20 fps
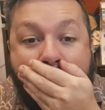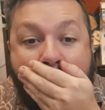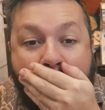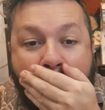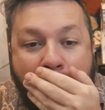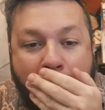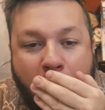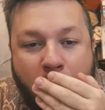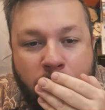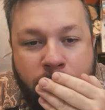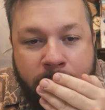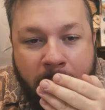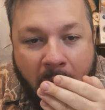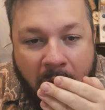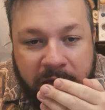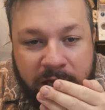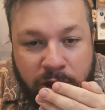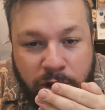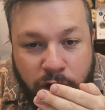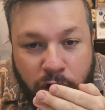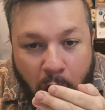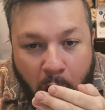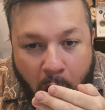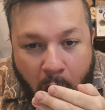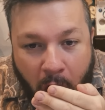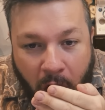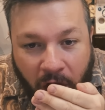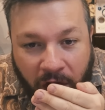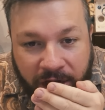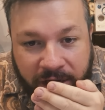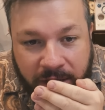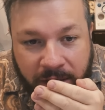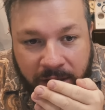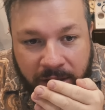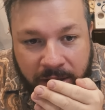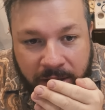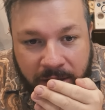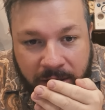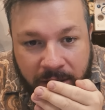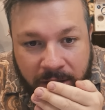Oh my God.
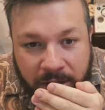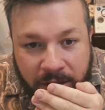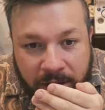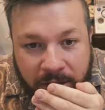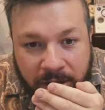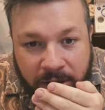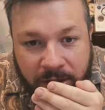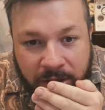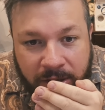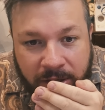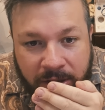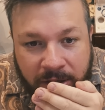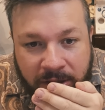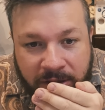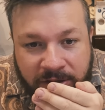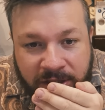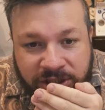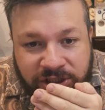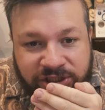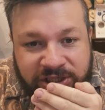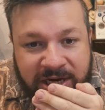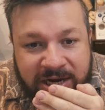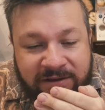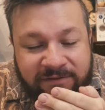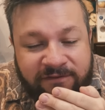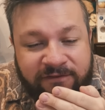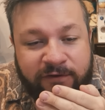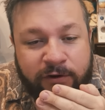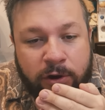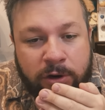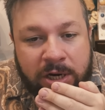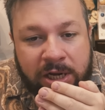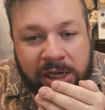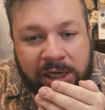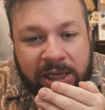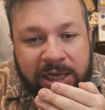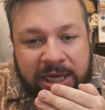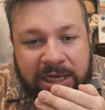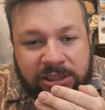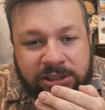They're just heading
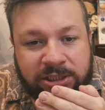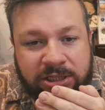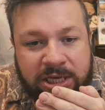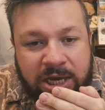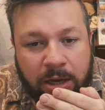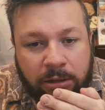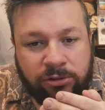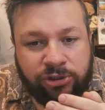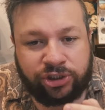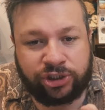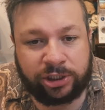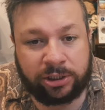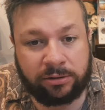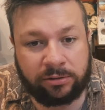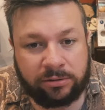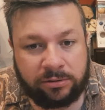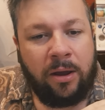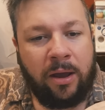vertically into the ocean.